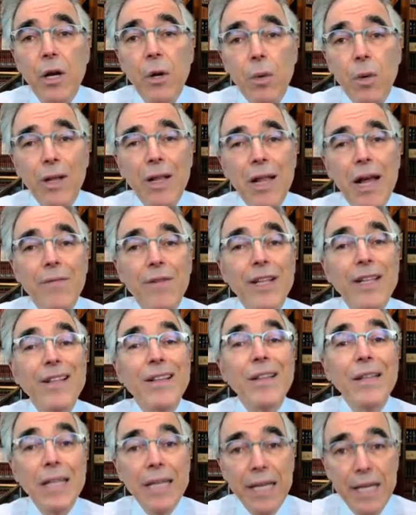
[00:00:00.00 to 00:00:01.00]
we'll have at
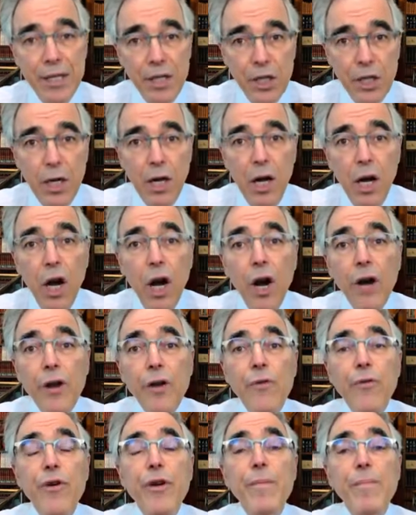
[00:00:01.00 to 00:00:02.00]
least
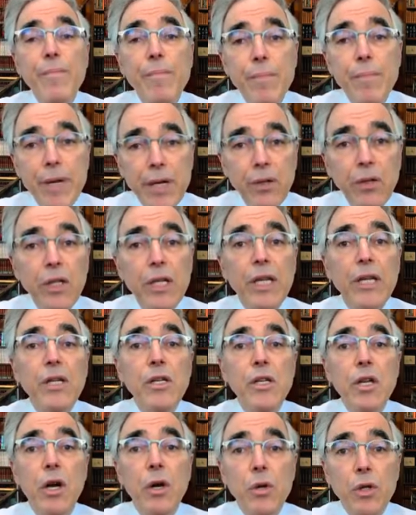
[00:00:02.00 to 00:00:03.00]
100
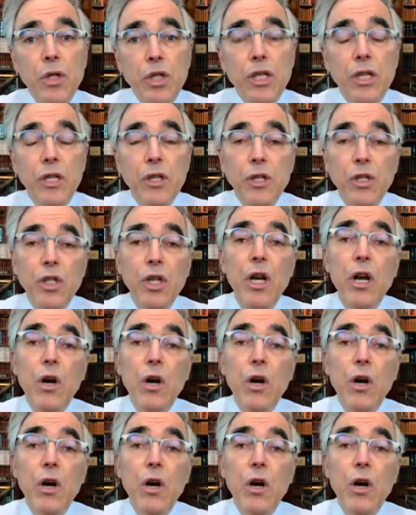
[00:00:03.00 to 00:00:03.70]
million doses